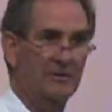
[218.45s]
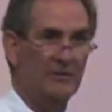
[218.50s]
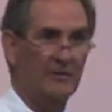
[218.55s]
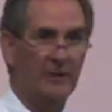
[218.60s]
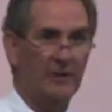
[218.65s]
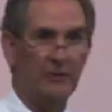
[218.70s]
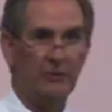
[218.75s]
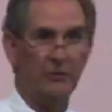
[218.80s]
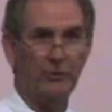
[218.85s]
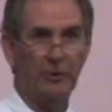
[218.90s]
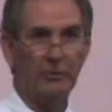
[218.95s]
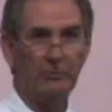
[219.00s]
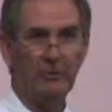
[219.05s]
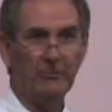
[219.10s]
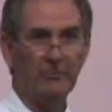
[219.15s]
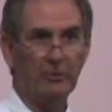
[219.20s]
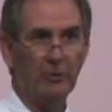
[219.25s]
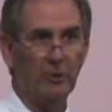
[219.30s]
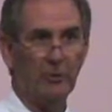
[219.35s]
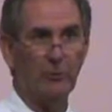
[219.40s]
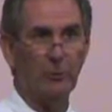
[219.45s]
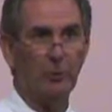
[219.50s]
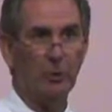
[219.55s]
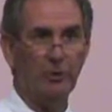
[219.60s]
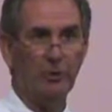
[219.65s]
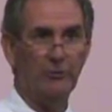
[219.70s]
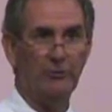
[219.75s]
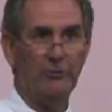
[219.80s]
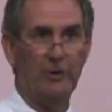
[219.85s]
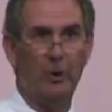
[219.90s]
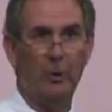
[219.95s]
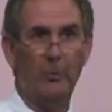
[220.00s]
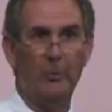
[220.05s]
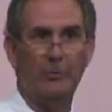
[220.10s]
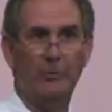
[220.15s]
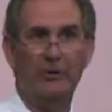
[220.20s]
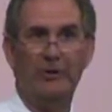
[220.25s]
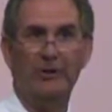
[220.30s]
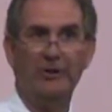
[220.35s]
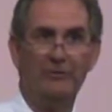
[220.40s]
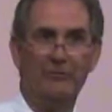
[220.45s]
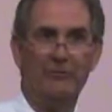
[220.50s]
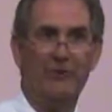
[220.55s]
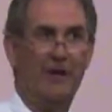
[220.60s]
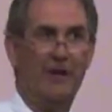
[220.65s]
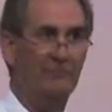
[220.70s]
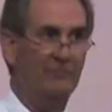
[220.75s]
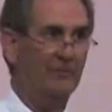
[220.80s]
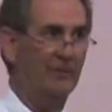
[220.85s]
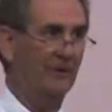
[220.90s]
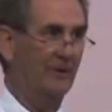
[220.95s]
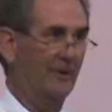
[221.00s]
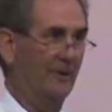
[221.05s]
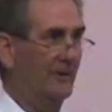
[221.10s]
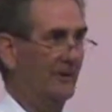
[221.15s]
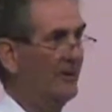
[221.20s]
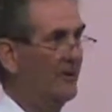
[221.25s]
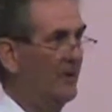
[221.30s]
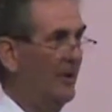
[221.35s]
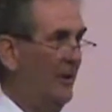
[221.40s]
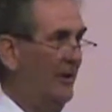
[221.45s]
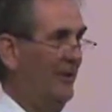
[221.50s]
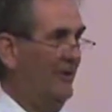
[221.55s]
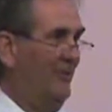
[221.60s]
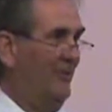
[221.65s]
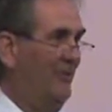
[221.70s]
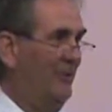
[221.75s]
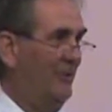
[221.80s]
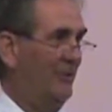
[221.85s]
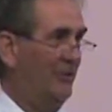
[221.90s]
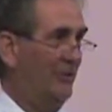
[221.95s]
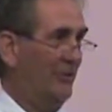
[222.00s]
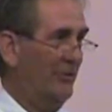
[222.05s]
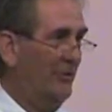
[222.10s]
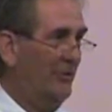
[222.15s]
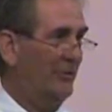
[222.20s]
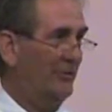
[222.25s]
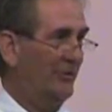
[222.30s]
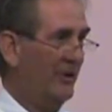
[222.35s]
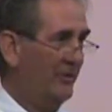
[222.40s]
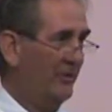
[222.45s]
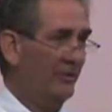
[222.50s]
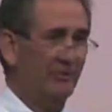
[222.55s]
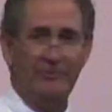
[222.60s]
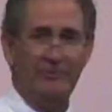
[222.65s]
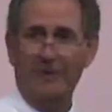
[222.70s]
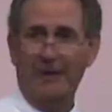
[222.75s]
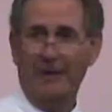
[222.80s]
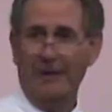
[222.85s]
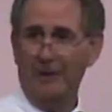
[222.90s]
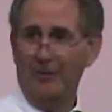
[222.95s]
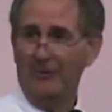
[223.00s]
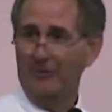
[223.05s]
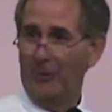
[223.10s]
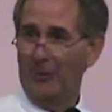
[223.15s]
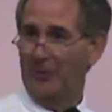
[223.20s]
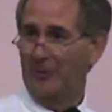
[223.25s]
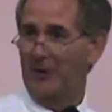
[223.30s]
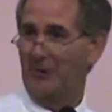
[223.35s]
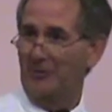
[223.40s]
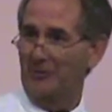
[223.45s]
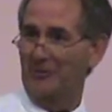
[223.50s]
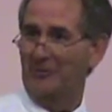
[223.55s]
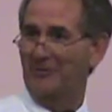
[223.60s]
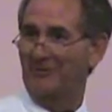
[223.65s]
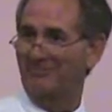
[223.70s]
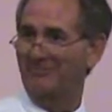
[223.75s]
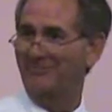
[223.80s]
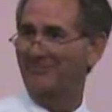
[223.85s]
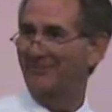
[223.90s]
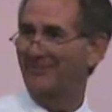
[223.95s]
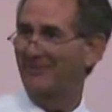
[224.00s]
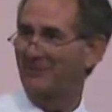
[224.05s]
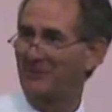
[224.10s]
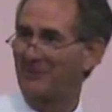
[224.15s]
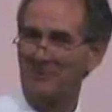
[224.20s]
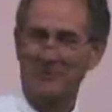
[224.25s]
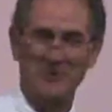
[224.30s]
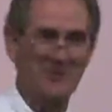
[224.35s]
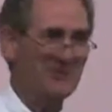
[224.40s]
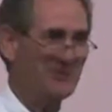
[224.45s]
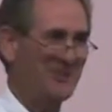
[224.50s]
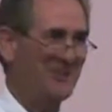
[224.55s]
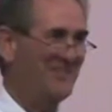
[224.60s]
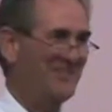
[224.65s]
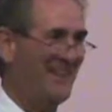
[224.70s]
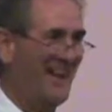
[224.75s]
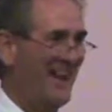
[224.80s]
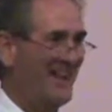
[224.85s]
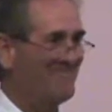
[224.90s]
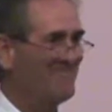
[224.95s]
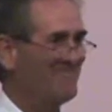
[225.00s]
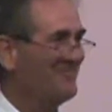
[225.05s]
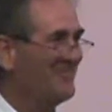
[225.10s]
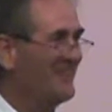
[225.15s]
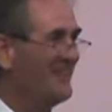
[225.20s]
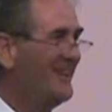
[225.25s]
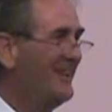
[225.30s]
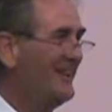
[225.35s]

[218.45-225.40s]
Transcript: Thank you, Jeremy, for those words that opened this and set the fire for us. We appreciate that.